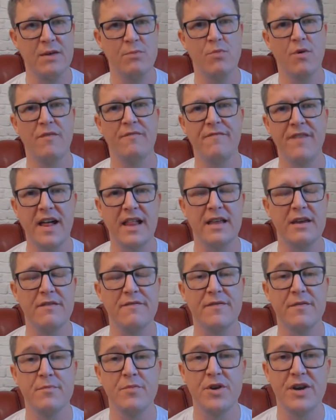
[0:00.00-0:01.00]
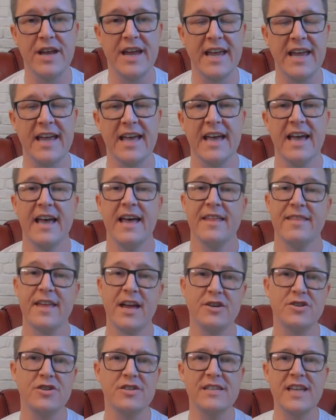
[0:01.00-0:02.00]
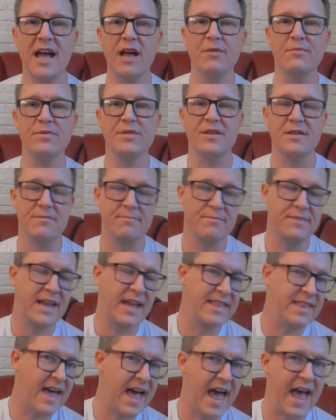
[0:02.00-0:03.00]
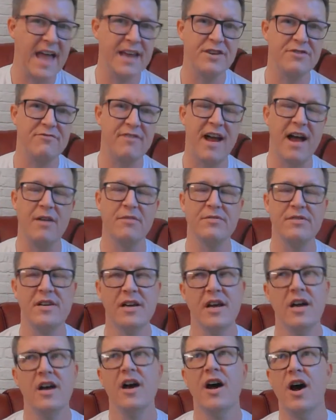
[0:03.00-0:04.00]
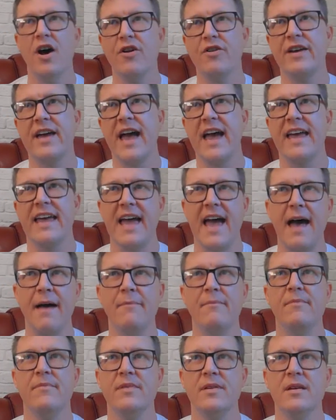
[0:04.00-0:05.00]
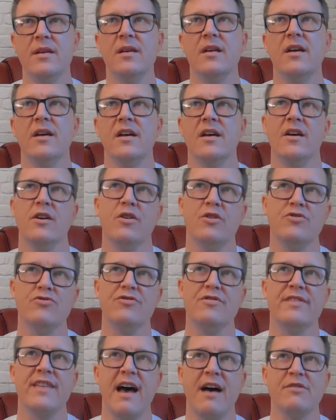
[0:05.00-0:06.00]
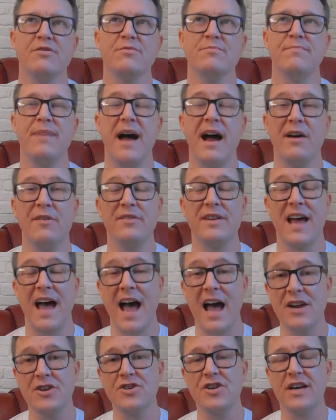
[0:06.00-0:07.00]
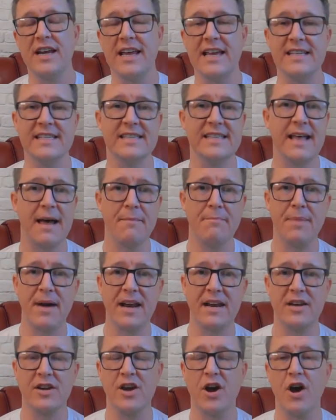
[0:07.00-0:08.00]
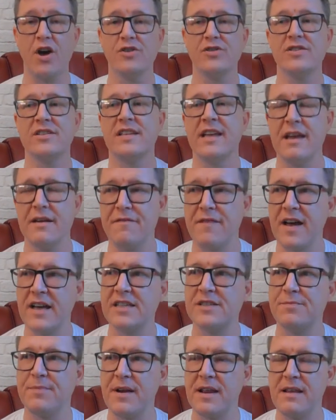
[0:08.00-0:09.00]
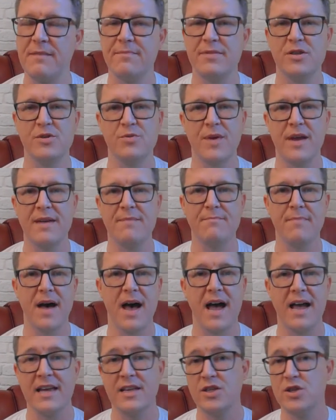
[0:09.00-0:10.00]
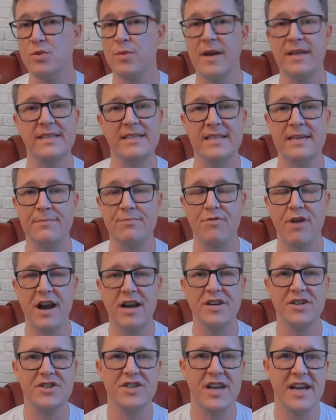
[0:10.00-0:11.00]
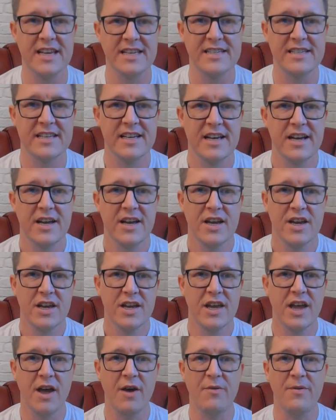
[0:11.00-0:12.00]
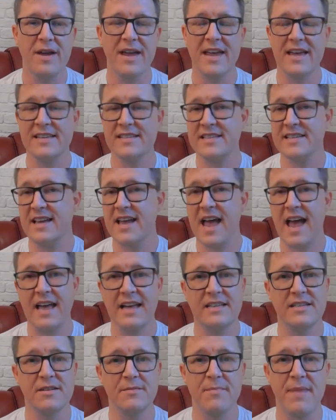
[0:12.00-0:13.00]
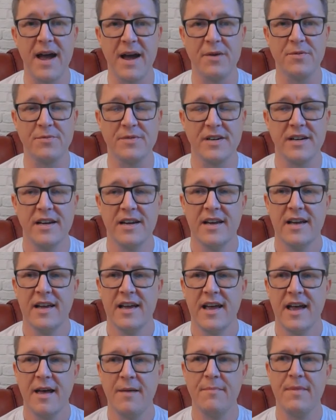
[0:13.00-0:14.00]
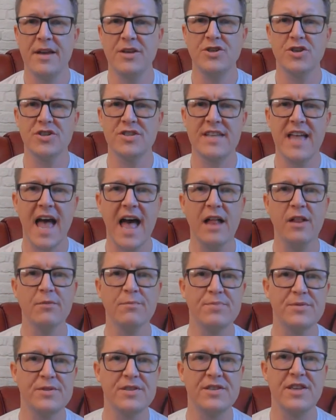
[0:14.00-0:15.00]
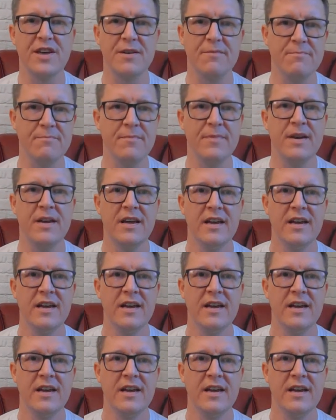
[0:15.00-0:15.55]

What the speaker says: and want value for money, that just helps them get their head around, okay, yeah, £100,000 actually isn't that bad a cost. If I split it between my 20 branches, it's X amount. It just helps them